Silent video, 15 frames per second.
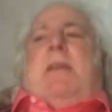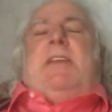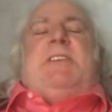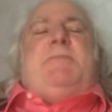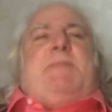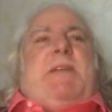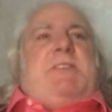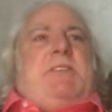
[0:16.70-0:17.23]

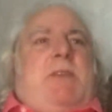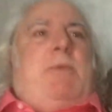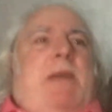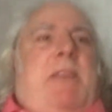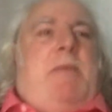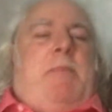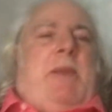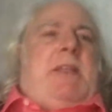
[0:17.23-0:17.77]
Especially
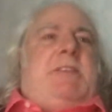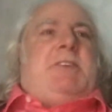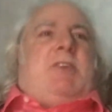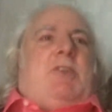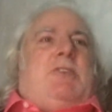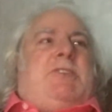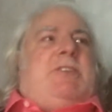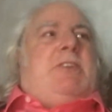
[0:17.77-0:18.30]
where the police are
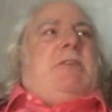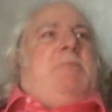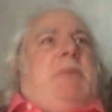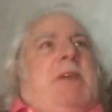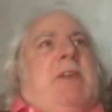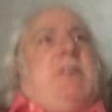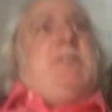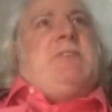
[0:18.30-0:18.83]
concerned
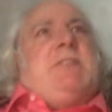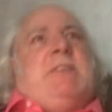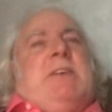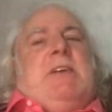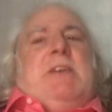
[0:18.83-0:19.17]
because